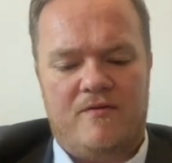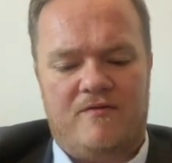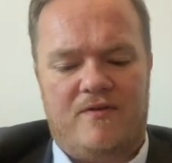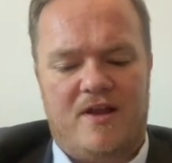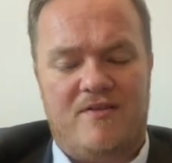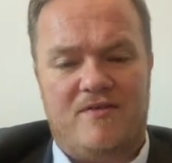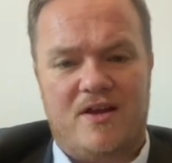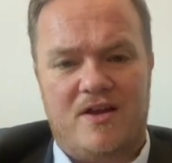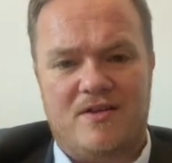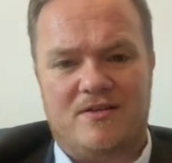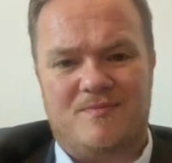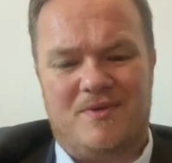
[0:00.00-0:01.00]
Flavour
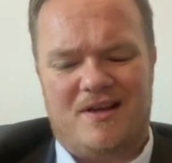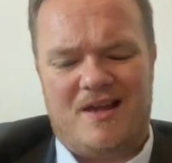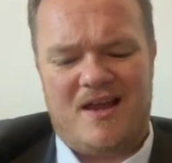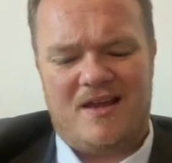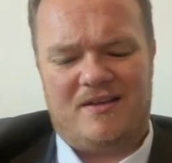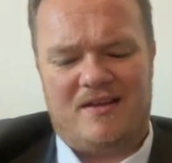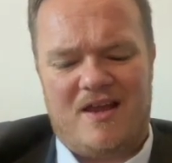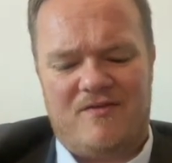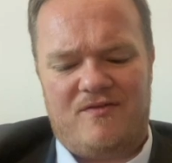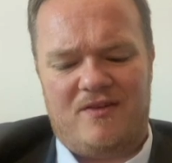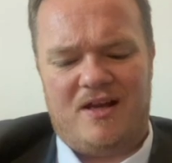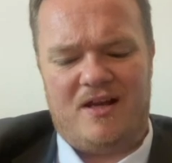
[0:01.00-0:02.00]
notes, but yeah,
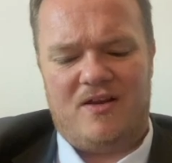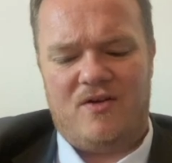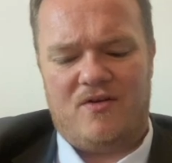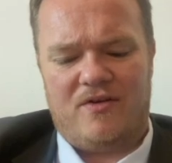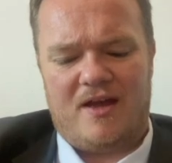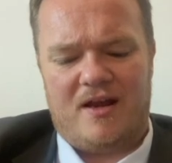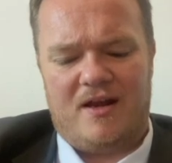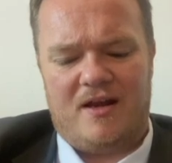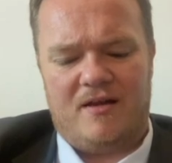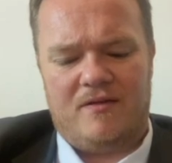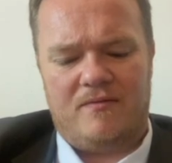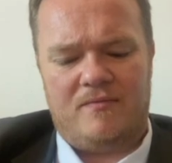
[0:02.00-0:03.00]
definitely not that
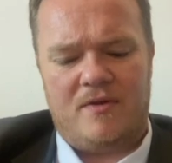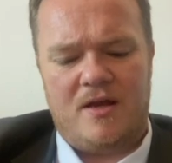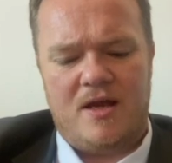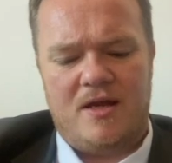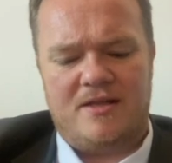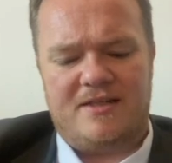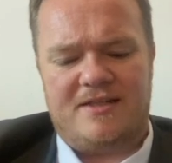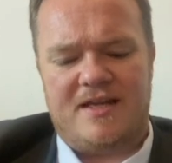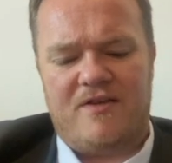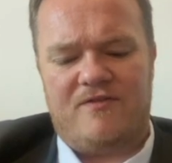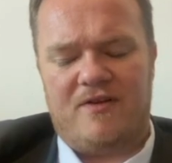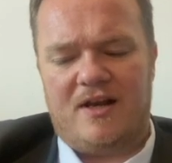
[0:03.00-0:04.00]
now.
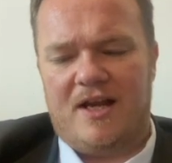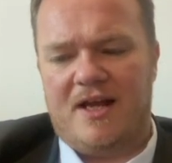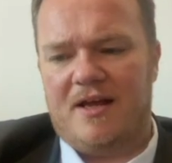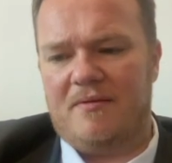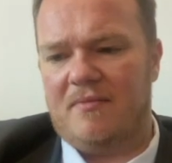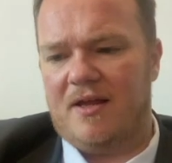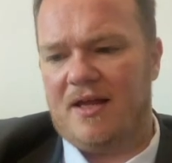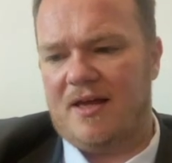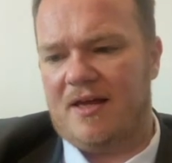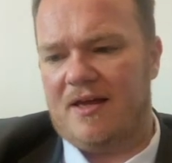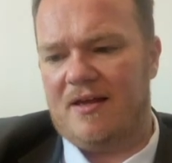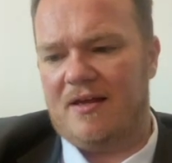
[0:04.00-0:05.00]
Definitely like
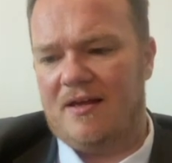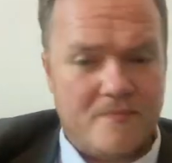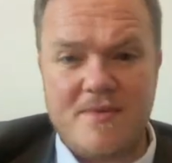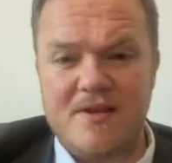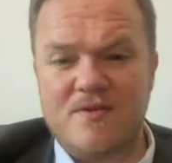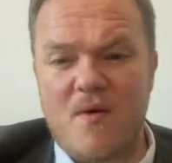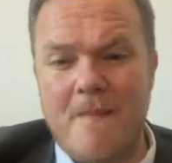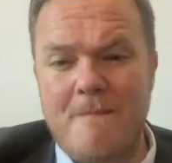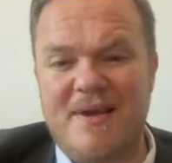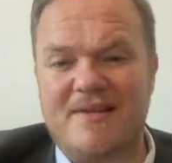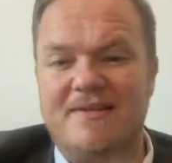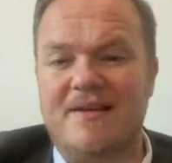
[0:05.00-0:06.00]
quite
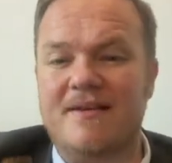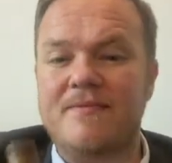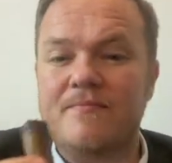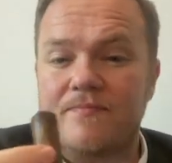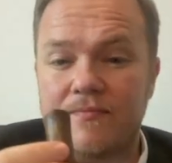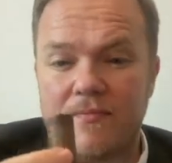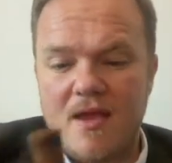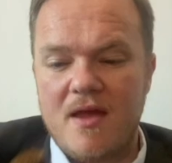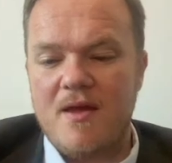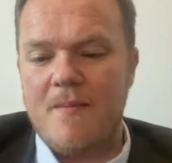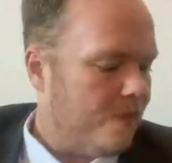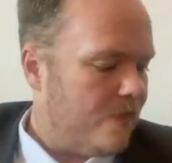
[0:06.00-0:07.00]
bitter.
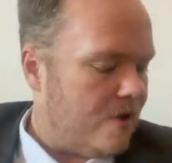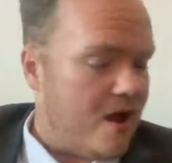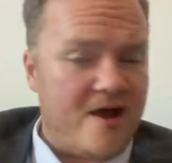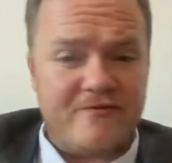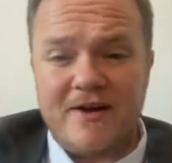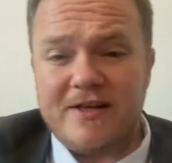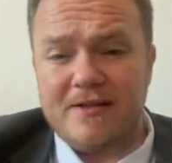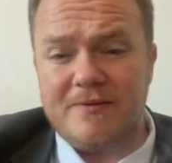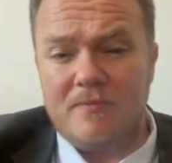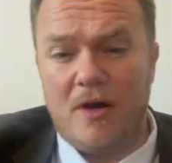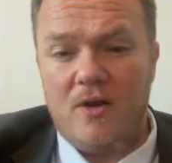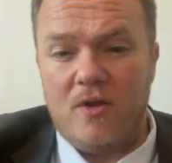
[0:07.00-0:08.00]
I have had a
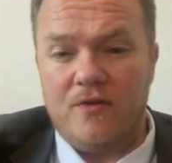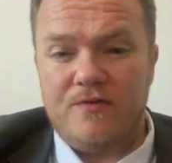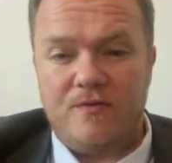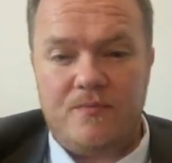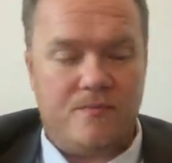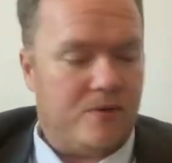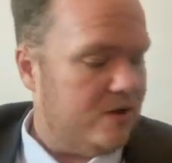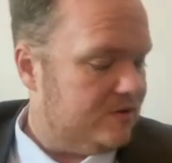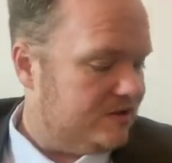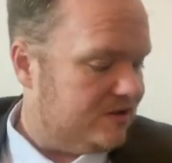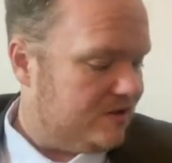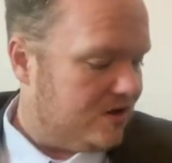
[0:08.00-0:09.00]
lot of
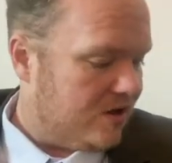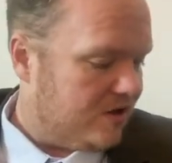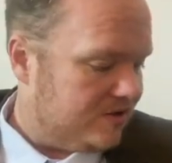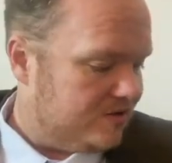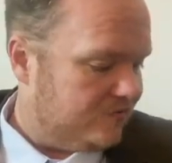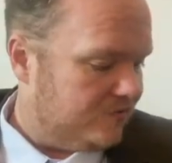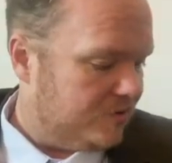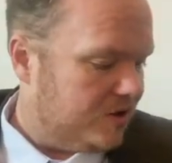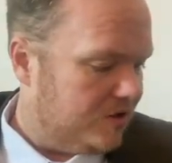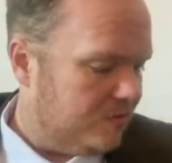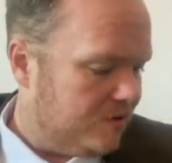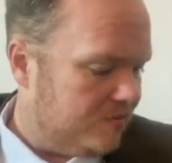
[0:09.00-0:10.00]
plugged cigars from
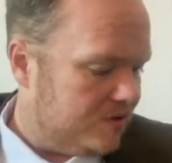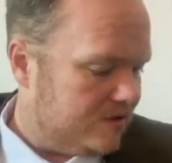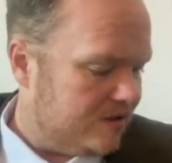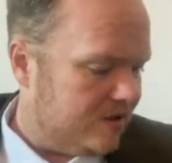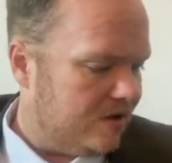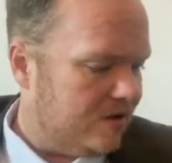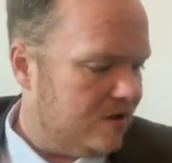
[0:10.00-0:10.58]
Cuba, I must say.